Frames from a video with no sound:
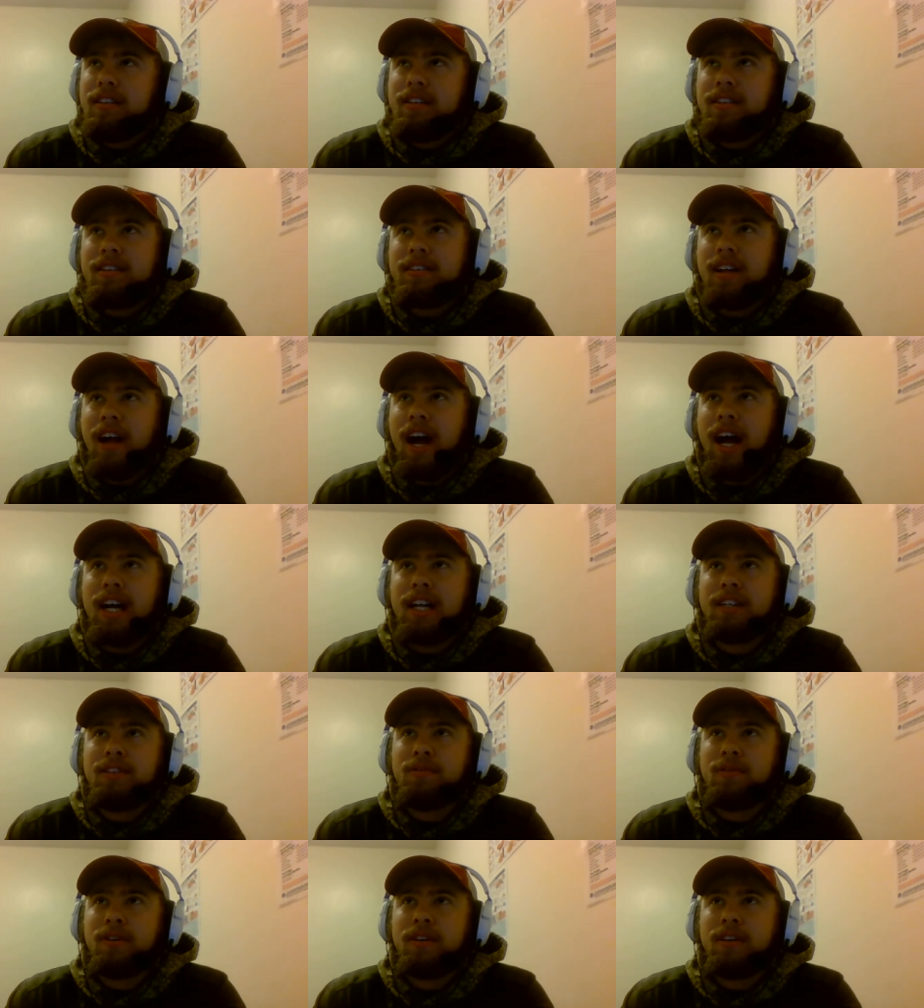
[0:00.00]

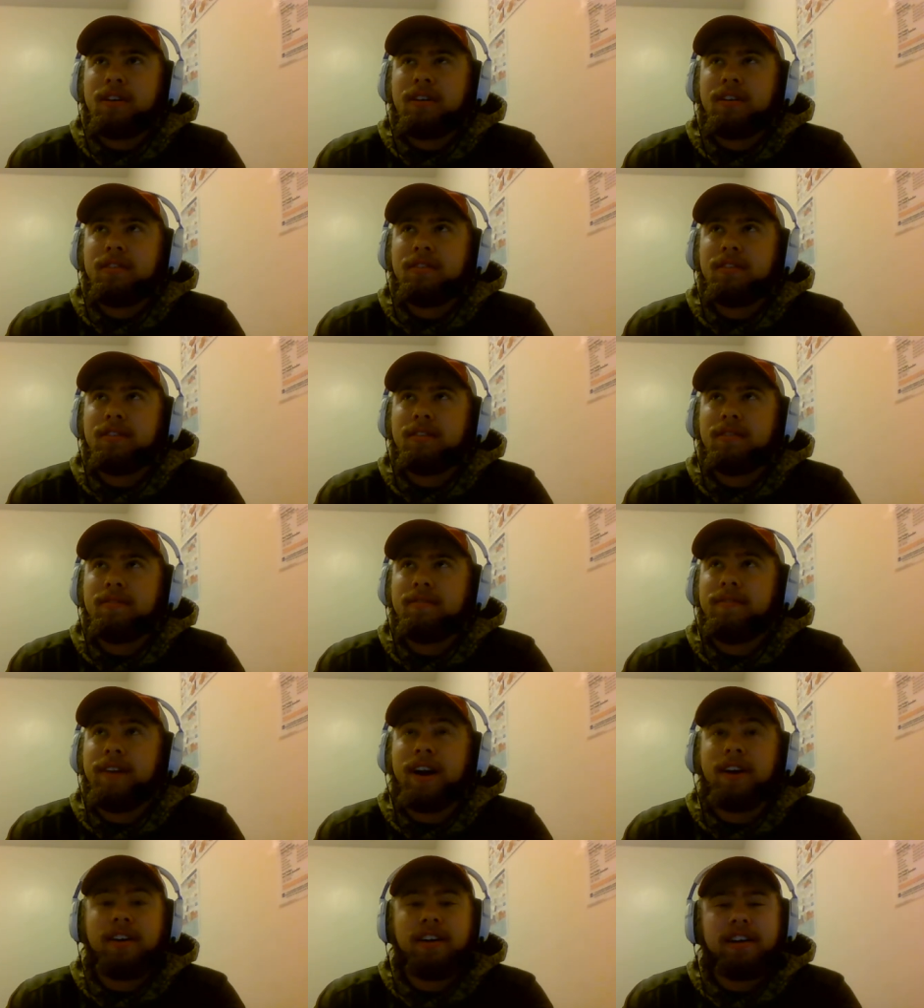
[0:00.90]
Skies were
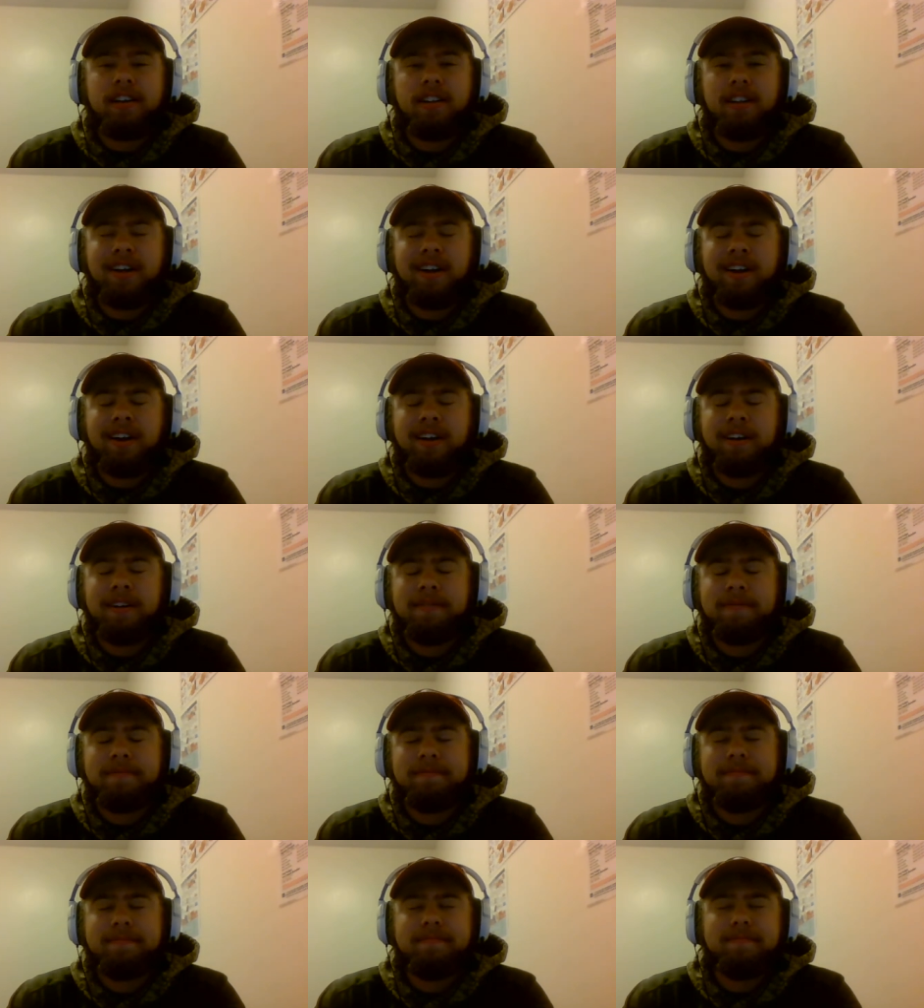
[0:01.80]
very clear.